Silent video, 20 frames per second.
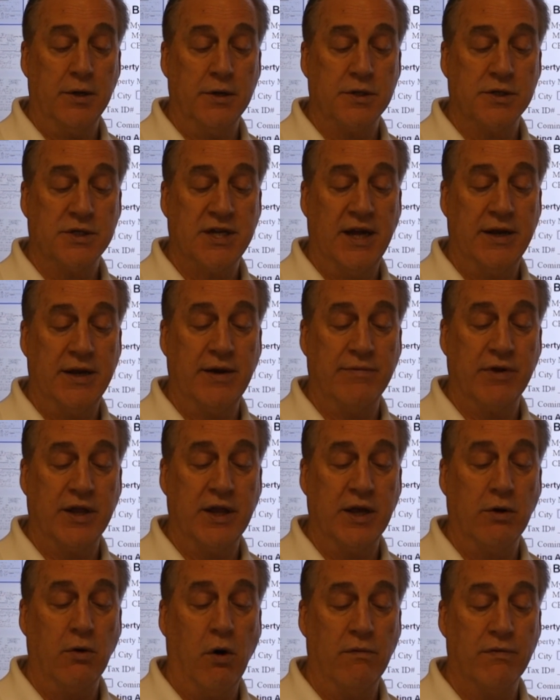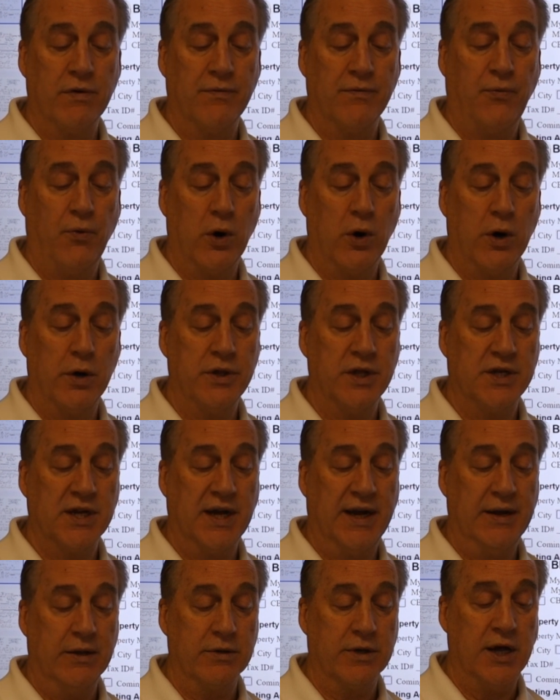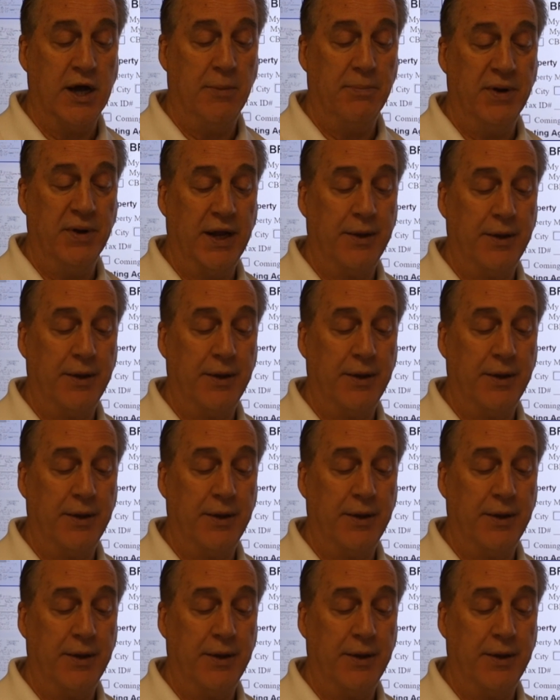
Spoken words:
send everything over for the title company?